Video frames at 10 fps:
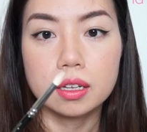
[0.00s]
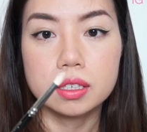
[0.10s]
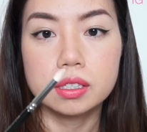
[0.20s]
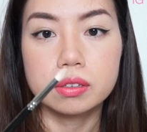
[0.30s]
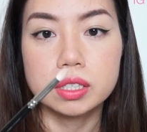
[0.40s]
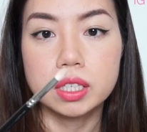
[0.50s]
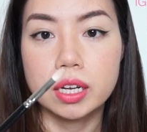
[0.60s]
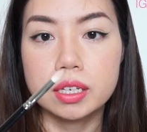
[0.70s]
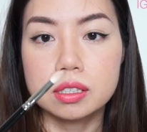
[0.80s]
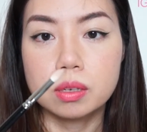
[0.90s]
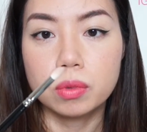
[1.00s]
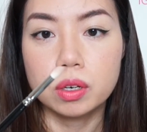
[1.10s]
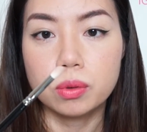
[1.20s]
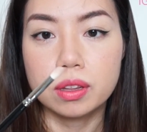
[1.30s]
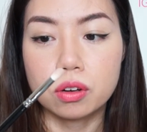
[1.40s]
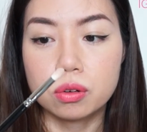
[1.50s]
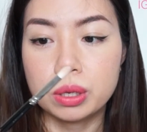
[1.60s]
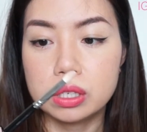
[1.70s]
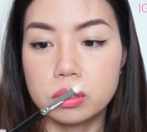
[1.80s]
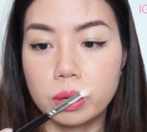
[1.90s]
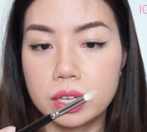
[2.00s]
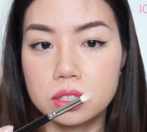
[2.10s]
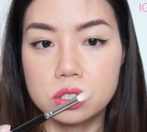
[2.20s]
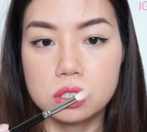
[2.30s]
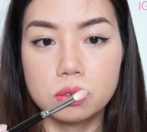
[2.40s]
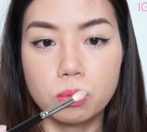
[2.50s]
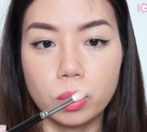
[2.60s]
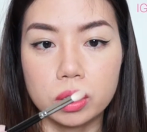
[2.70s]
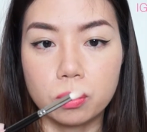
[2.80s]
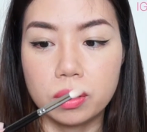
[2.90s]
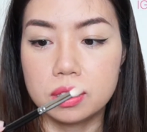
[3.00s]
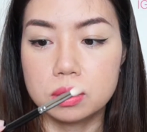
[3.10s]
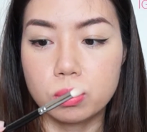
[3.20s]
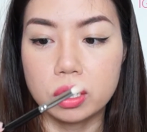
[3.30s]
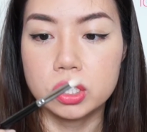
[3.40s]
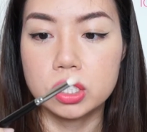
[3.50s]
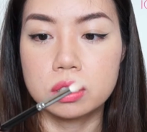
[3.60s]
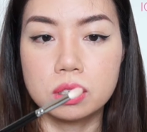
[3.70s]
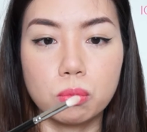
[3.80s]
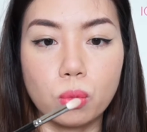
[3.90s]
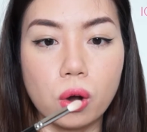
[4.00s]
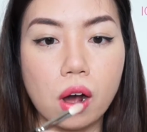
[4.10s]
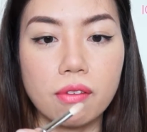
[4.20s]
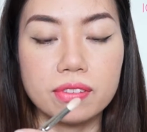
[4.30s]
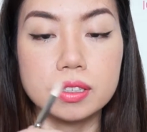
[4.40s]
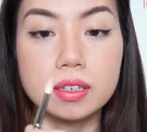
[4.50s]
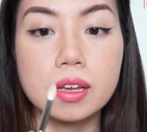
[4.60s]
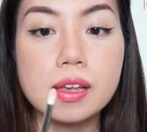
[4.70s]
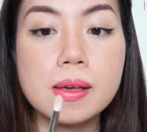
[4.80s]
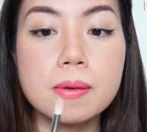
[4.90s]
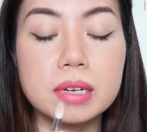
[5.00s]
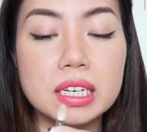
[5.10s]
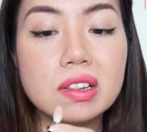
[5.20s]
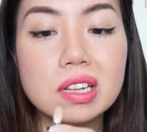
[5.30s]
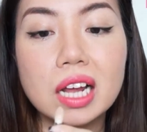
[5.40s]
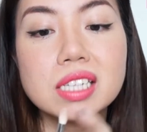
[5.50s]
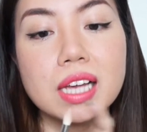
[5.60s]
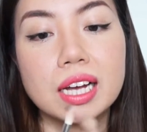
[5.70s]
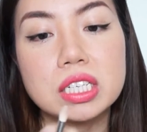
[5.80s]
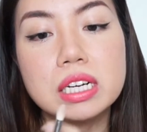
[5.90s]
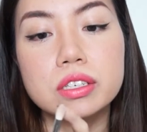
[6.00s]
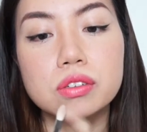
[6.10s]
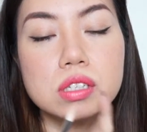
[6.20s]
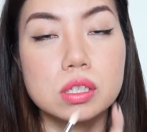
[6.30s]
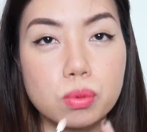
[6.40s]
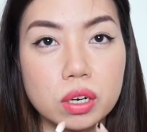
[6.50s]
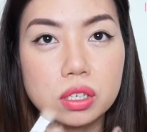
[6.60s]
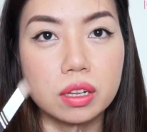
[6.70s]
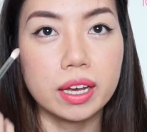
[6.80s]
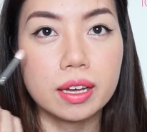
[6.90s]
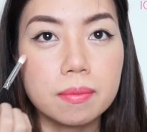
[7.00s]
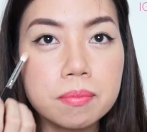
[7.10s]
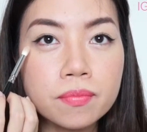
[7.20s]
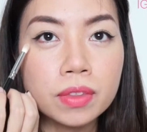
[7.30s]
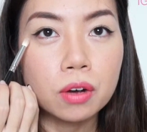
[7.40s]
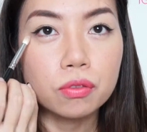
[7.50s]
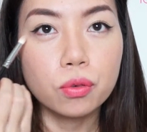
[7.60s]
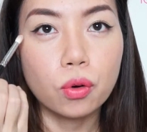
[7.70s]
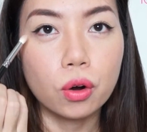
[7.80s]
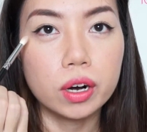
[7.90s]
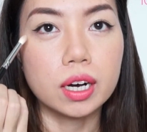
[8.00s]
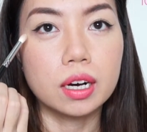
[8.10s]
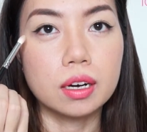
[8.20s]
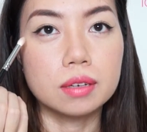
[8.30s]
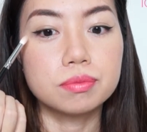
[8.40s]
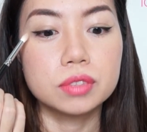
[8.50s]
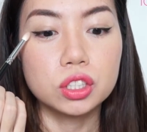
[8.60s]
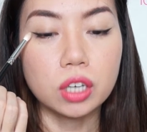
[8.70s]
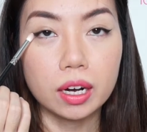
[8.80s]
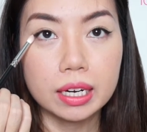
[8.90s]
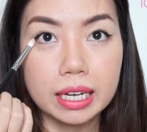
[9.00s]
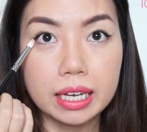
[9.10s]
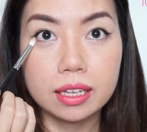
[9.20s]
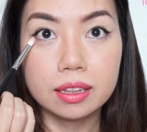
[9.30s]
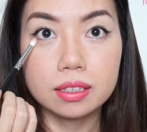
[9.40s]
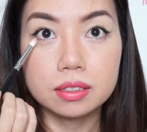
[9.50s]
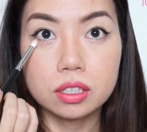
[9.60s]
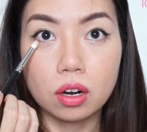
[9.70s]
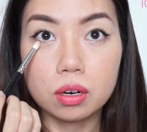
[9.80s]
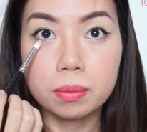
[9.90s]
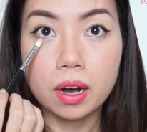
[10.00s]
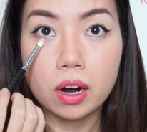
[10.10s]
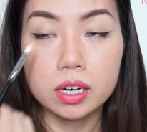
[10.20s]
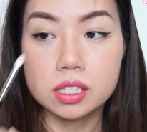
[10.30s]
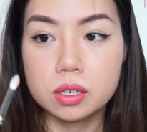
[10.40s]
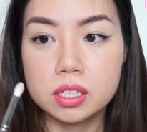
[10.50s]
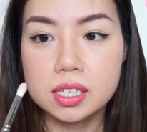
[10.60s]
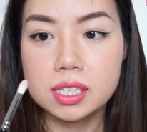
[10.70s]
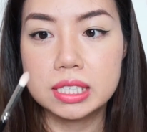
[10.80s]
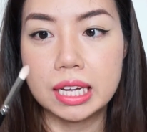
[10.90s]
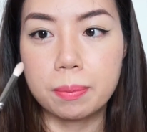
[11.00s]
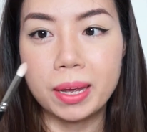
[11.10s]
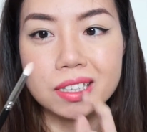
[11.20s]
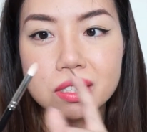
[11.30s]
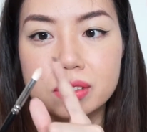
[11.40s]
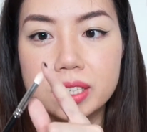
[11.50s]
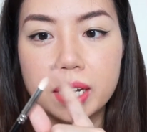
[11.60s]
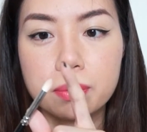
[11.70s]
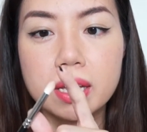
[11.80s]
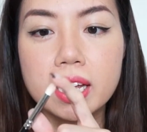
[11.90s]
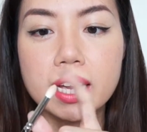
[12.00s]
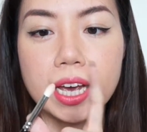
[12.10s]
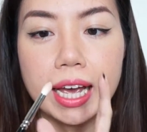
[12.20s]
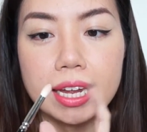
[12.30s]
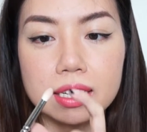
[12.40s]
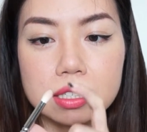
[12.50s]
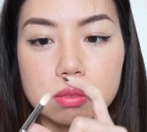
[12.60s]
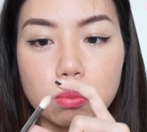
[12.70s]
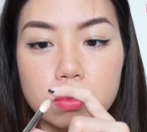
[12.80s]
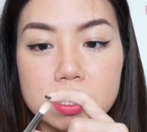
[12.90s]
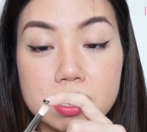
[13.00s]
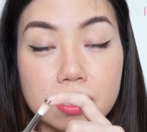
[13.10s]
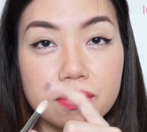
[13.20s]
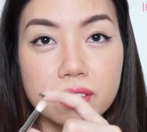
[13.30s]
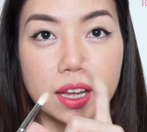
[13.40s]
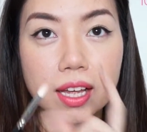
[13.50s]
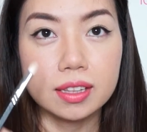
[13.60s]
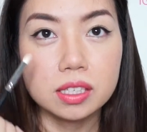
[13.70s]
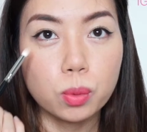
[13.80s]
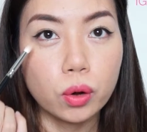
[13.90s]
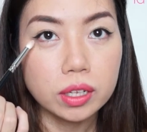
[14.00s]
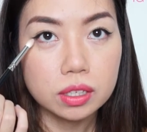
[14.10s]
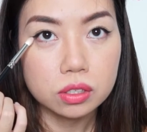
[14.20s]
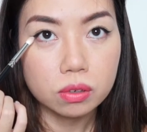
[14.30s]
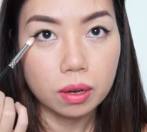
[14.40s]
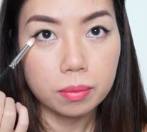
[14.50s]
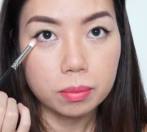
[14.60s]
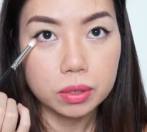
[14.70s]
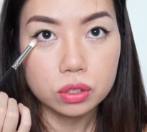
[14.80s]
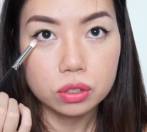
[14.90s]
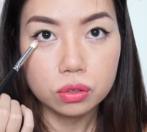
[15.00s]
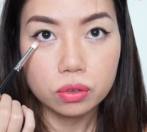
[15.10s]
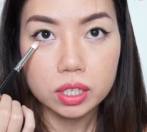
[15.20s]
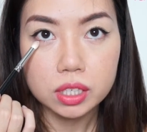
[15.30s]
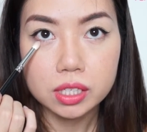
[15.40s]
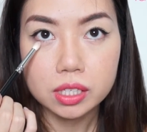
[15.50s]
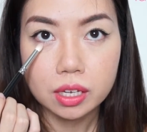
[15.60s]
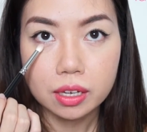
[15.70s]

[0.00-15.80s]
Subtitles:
Seriously, I need somebody with a crease so I can just work with this brush more often. But nonetheless, I actually use this brush like for darkening the darker parts, because this is like pencil type and it's stiff at this point, so I'm able to do this.